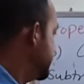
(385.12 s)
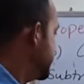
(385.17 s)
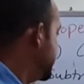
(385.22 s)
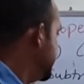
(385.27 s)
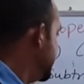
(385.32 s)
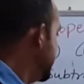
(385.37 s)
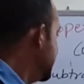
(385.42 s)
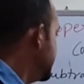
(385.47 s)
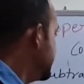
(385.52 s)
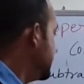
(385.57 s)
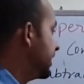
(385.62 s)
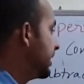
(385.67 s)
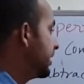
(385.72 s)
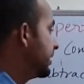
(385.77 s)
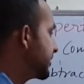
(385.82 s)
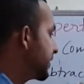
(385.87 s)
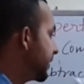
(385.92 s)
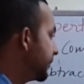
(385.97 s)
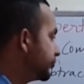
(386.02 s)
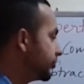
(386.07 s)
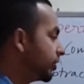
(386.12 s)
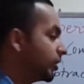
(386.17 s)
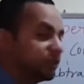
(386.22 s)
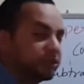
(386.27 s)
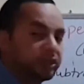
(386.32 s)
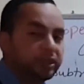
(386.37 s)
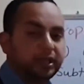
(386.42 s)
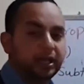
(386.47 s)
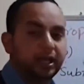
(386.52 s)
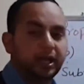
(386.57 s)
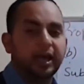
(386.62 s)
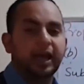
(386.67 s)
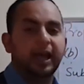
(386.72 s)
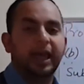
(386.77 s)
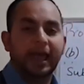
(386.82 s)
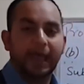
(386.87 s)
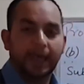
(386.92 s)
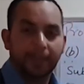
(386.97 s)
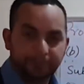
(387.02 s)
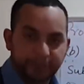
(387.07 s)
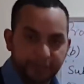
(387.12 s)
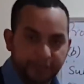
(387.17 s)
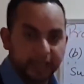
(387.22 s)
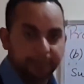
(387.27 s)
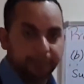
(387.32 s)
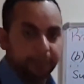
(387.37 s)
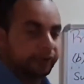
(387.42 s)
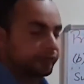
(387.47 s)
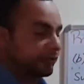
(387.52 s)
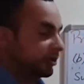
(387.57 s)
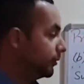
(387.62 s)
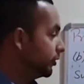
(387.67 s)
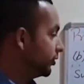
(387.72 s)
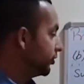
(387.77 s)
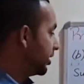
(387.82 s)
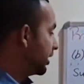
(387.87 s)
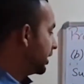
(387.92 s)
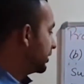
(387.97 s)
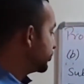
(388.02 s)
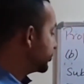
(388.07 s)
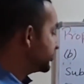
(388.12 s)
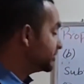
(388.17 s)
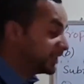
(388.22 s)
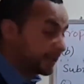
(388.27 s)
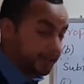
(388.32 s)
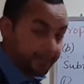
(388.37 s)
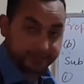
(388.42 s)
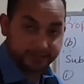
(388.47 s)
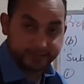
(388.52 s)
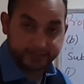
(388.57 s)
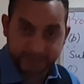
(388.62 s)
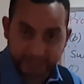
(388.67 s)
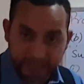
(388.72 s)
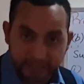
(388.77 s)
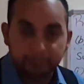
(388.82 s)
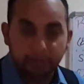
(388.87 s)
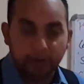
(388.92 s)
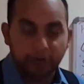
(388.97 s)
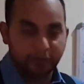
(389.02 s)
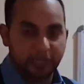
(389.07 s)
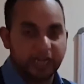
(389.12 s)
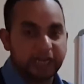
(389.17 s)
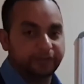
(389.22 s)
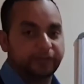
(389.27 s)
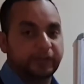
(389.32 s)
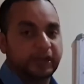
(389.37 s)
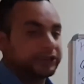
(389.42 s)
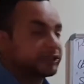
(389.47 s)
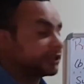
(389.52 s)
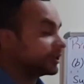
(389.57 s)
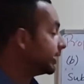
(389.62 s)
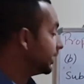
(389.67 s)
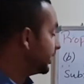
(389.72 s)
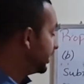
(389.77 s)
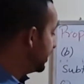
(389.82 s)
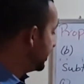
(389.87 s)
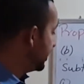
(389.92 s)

the subtraction la applicable remainder. So test chamber verify chain.